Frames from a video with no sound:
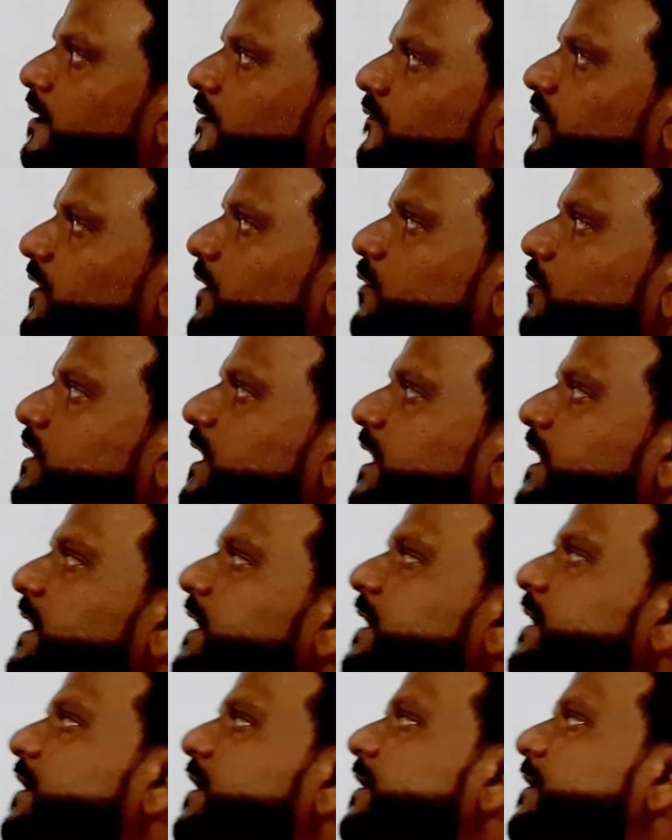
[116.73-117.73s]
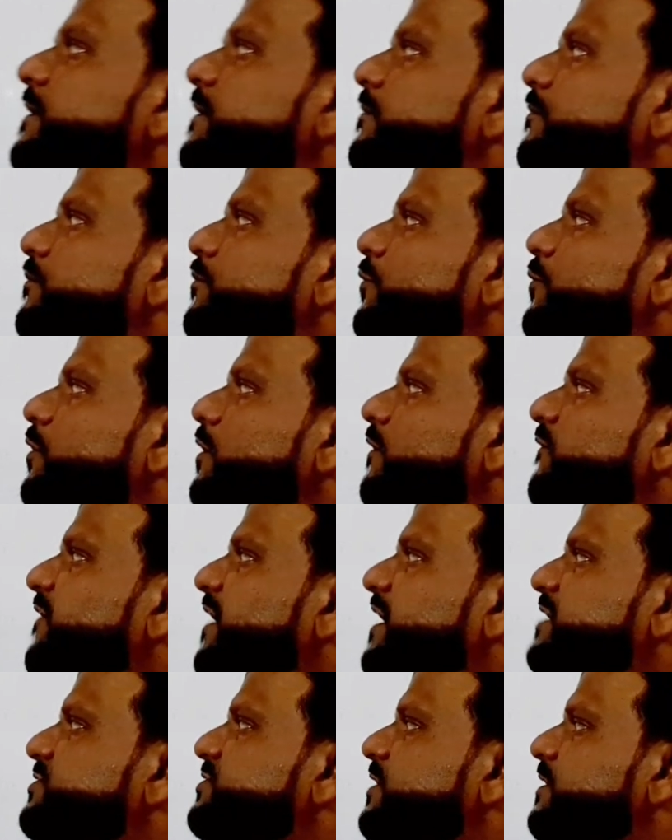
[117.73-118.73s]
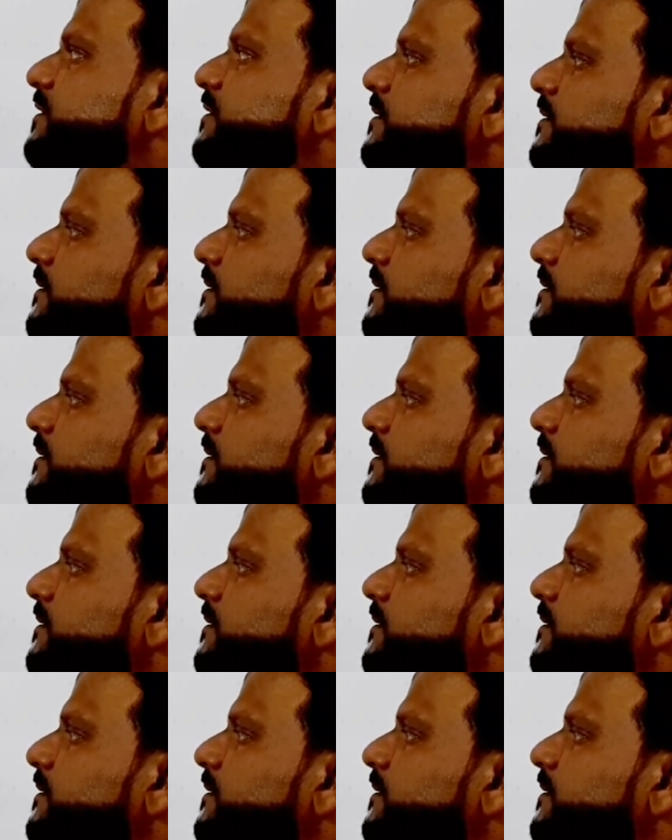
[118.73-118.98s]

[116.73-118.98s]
We know that mole fraction,